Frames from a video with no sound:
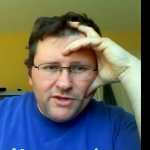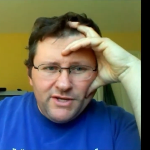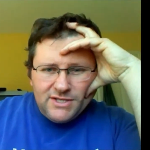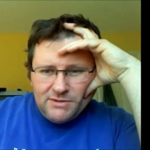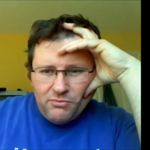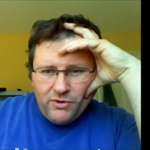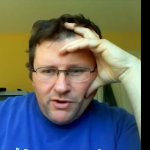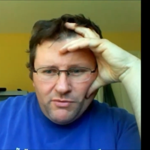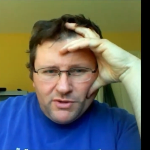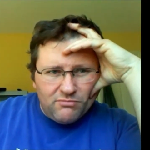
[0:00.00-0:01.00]
Really
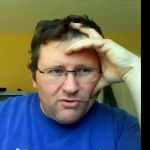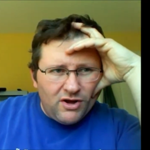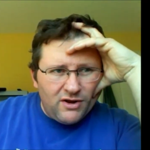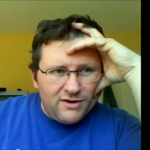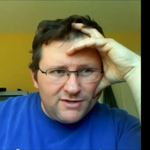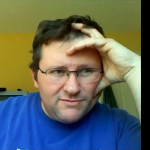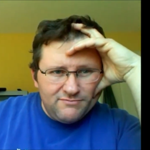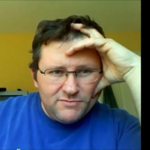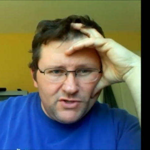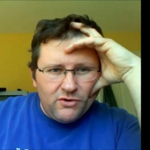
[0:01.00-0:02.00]
disappointed with the
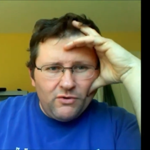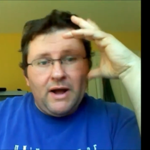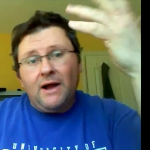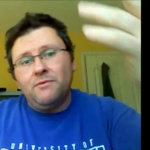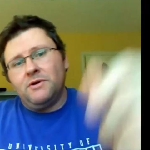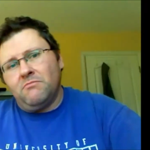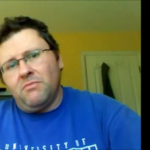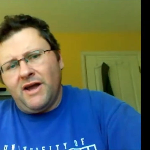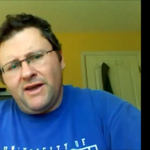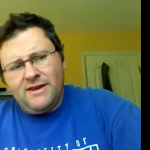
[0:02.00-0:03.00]
product. So I
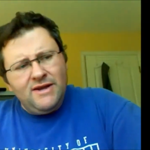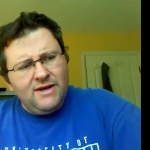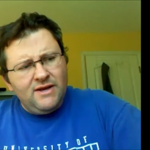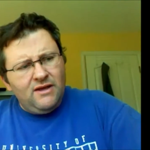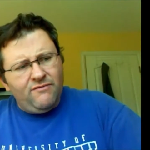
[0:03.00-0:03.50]
wouldn't buy it.